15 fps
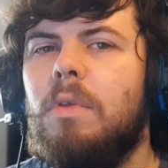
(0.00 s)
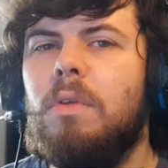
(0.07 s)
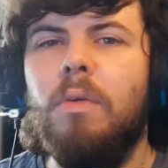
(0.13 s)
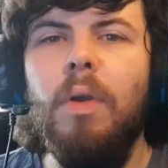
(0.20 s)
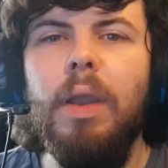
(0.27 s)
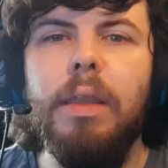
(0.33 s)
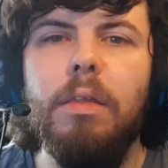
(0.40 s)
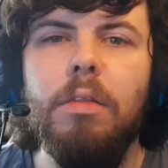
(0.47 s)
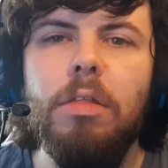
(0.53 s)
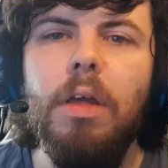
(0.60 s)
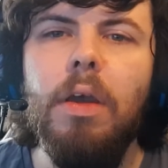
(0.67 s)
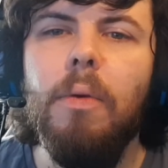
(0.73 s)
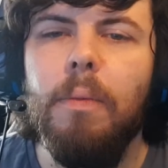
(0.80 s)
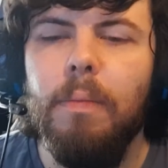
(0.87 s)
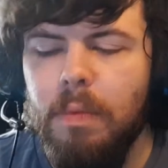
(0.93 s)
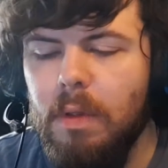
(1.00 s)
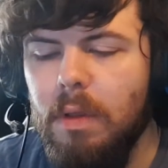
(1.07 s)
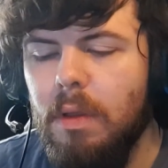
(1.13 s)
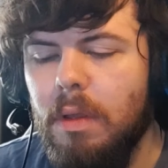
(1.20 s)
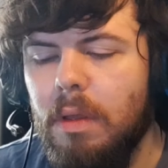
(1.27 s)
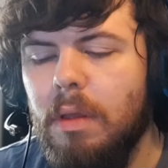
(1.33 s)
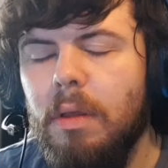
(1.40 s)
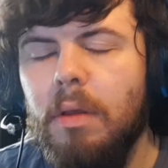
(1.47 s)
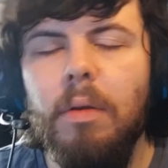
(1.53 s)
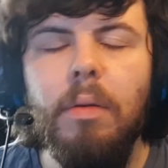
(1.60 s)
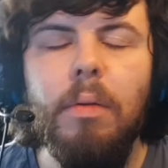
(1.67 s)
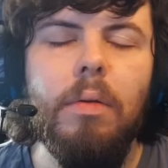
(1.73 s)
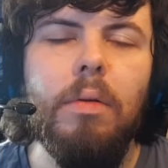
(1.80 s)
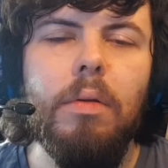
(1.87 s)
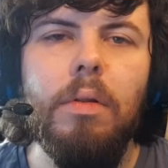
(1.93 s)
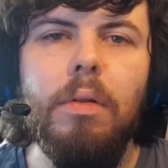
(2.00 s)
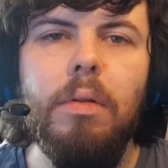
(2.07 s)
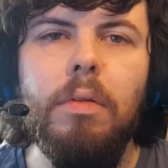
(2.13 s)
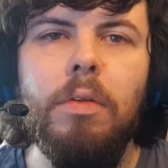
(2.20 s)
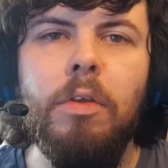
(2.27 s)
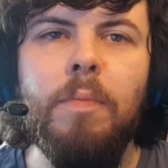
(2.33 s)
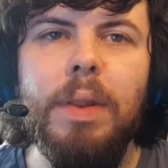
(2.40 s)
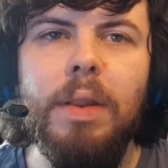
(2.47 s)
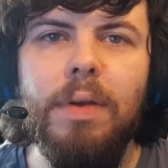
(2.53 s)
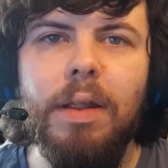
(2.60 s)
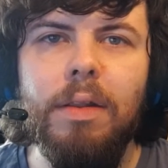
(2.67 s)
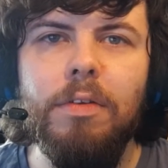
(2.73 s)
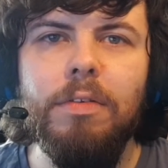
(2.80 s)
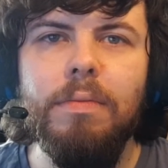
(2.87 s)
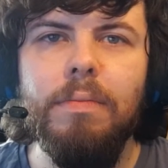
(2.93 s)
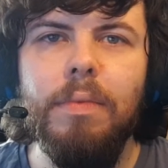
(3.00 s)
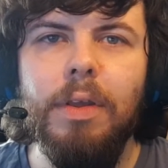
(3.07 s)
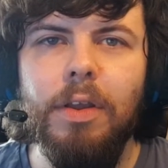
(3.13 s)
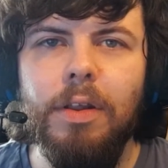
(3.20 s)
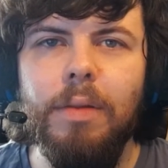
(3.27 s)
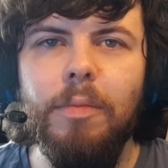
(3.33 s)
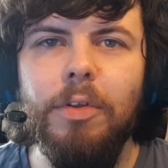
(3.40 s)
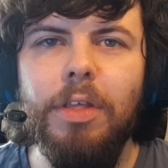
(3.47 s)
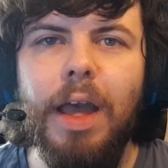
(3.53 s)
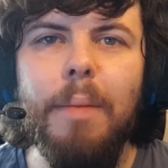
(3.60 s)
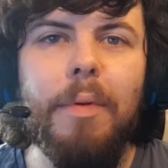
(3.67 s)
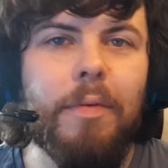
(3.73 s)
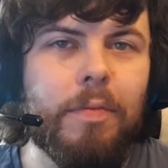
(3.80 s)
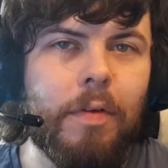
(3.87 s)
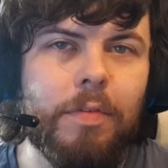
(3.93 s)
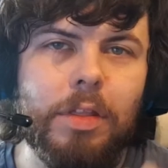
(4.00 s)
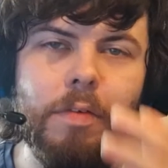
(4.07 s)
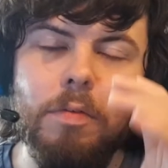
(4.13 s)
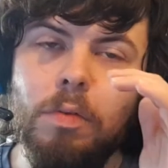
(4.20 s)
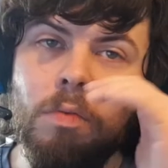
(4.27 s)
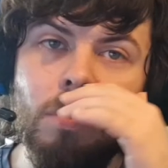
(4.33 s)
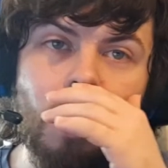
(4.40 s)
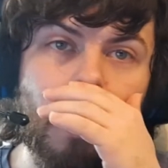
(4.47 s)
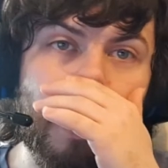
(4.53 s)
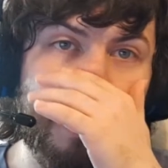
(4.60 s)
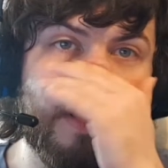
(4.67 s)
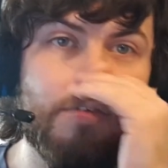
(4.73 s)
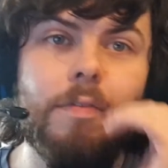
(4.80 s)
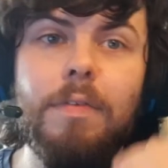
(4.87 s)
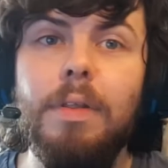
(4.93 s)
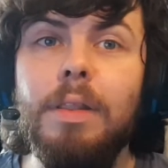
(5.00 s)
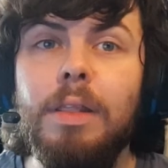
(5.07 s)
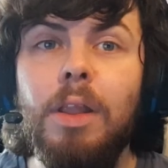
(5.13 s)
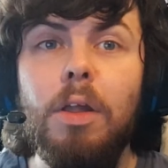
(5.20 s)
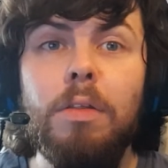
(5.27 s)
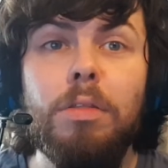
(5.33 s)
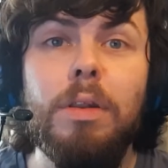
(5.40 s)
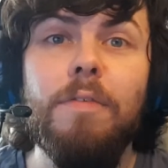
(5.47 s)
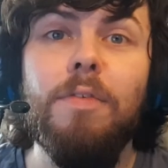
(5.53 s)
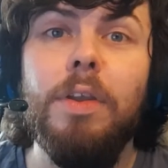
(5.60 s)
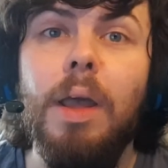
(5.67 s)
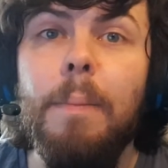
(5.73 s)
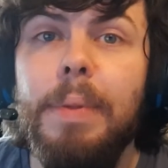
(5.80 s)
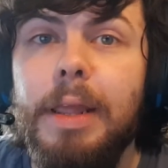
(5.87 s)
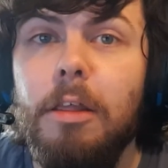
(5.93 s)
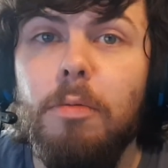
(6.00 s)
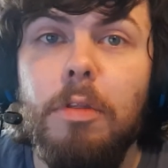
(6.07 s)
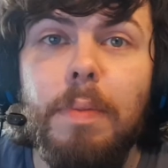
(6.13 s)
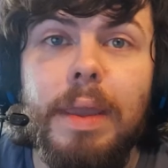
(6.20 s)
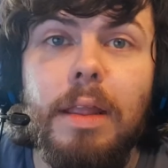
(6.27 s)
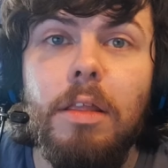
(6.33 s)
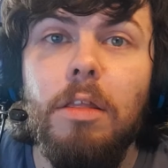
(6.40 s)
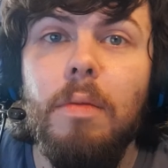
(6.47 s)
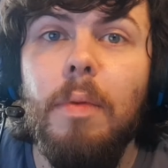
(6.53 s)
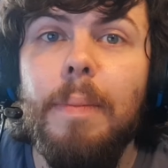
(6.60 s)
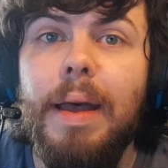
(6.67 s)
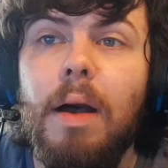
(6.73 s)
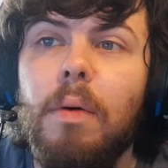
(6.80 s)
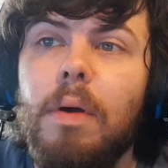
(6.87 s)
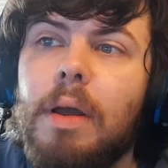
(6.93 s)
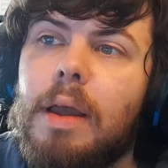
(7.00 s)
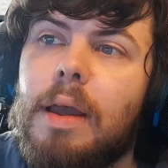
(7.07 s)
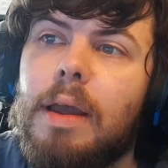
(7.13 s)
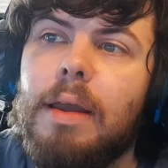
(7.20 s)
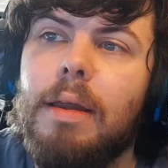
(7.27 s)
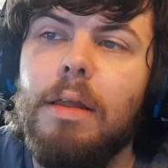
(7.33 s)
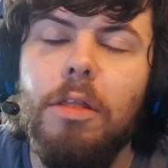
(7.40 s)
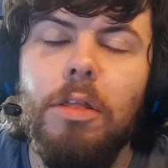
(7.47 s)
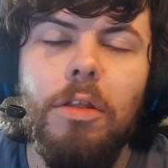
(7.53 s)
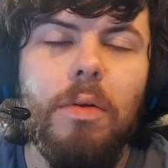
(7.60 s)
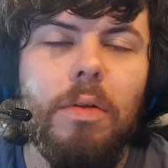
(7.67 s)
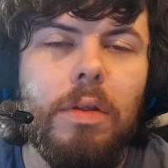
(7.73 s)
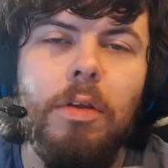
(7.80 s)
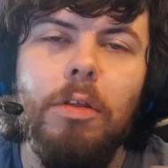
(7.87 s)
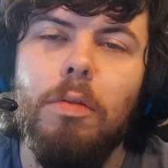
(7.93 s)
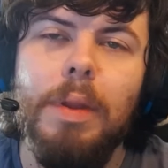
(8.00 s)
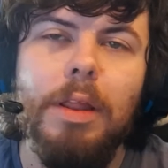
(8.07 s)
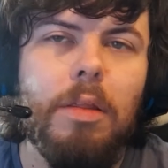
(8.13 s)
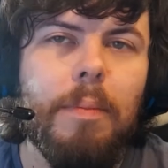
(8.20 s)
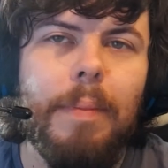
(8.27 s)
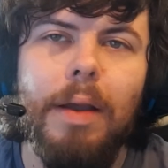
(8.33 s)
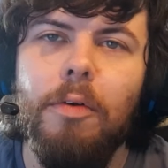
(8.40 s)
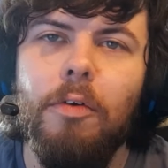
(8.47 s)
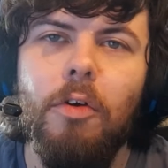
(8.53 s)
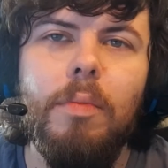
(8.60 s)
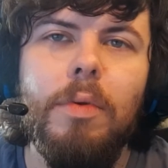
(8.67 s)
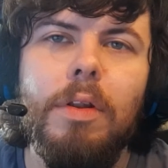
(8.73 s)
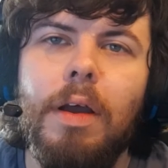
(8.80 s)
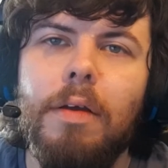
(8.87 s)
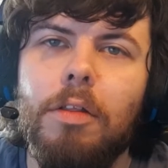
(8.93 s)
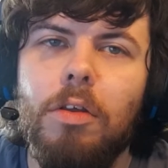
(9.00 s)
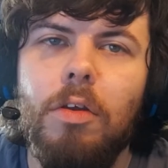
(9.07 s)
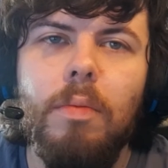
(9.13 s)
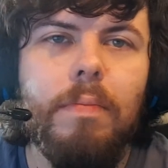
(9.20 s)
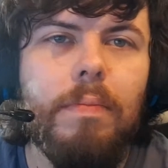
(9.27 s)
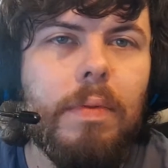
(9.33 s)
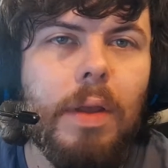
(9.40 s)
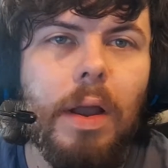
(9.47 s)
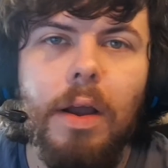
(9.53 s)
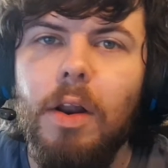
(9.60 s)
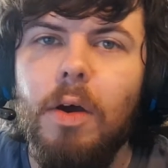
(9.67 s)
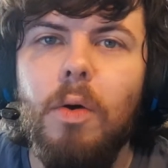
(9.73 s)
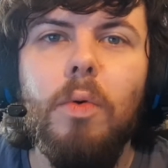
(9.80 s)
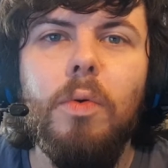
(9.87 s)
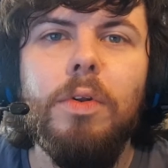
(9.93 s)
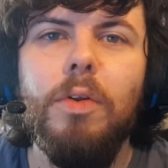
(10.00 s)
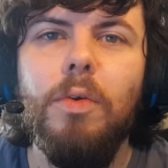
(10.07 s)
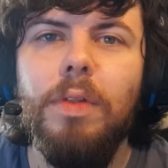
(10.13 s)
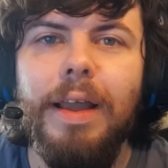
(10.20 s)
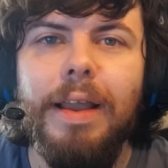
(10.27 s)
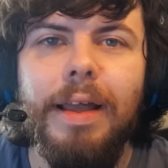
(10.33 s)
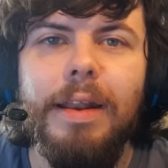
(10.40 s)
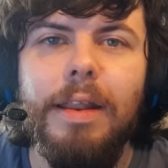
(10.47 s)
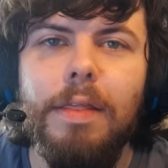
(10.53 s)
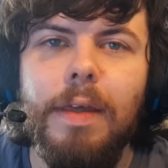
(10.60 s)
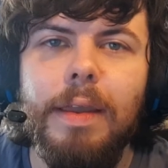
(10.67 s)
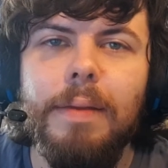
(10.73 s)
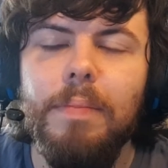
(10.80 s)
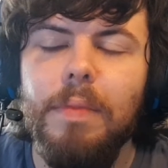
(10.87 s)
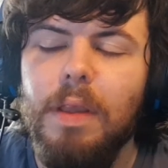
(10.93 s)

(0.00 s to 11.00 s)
Great. So, you've been around a good number of time. Obviously, you know lots of different companies and speaking to them about, you speak to them about recruitment, I assume, young and old and all that kind of thing.